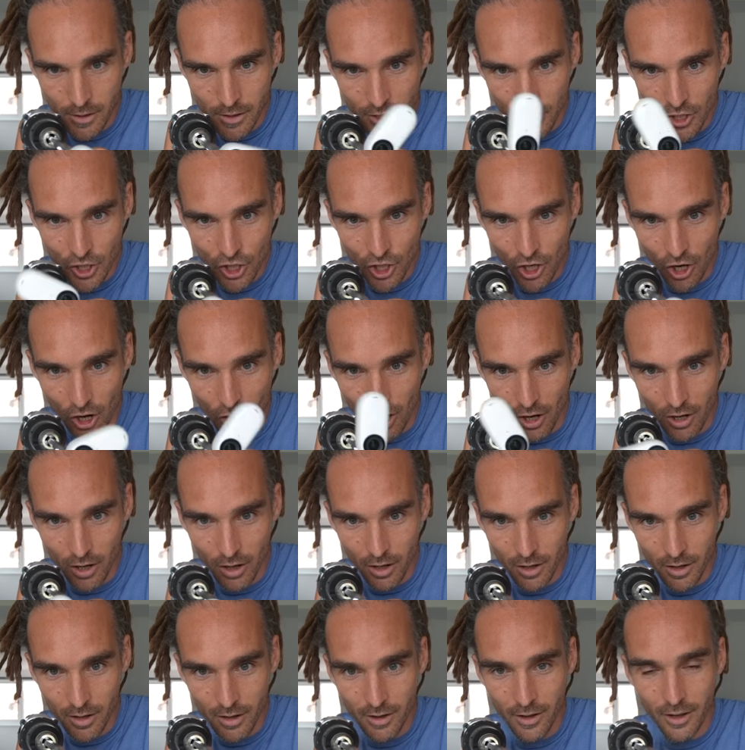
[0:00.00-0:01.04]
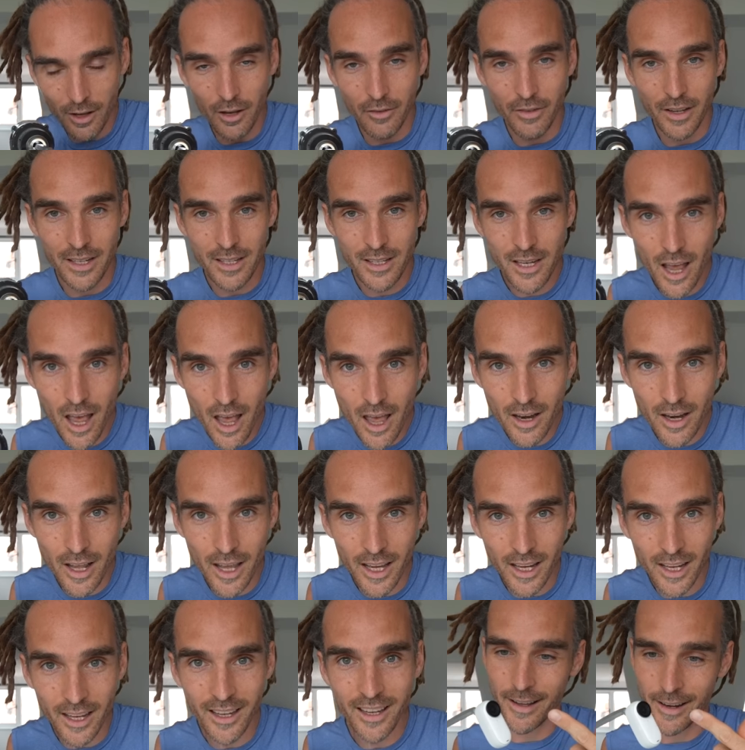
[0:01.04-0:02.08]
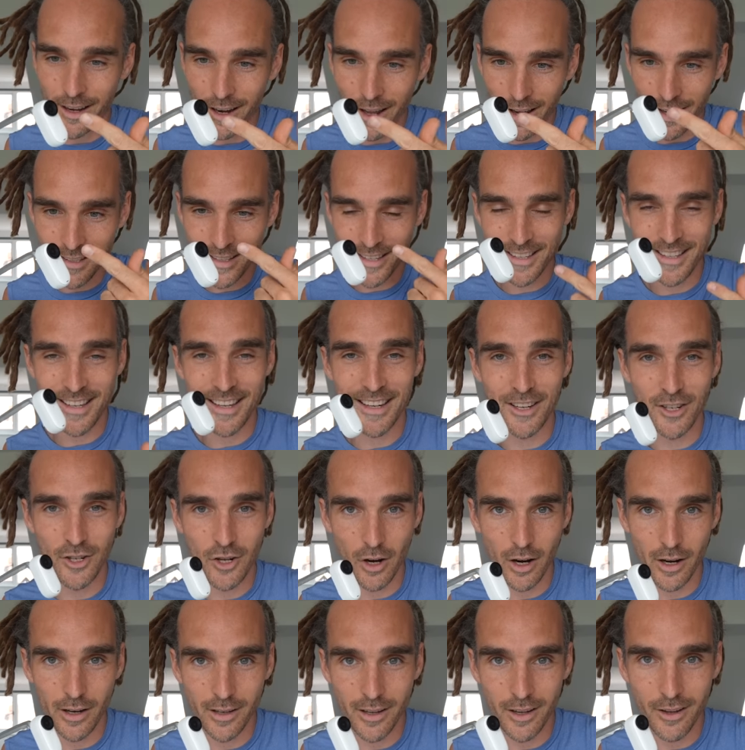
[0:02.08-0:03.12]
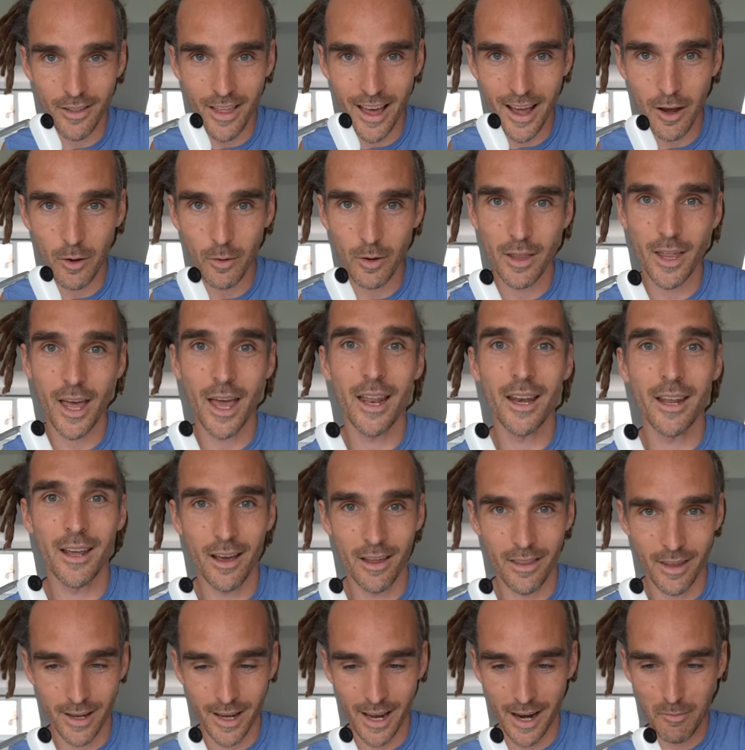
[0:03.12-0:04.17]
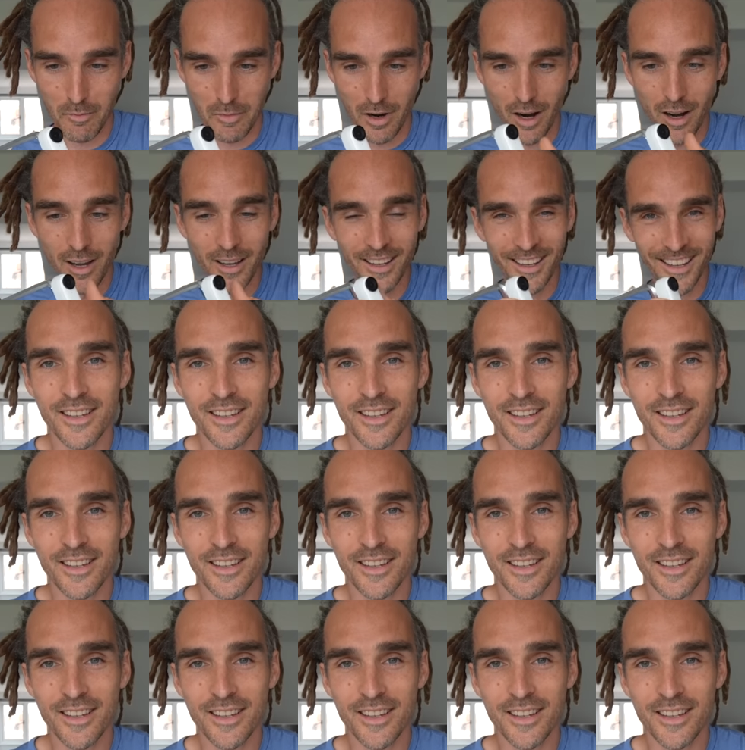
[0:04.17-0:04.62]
shot of it turning. I'd like to see you try and do that with any other camera.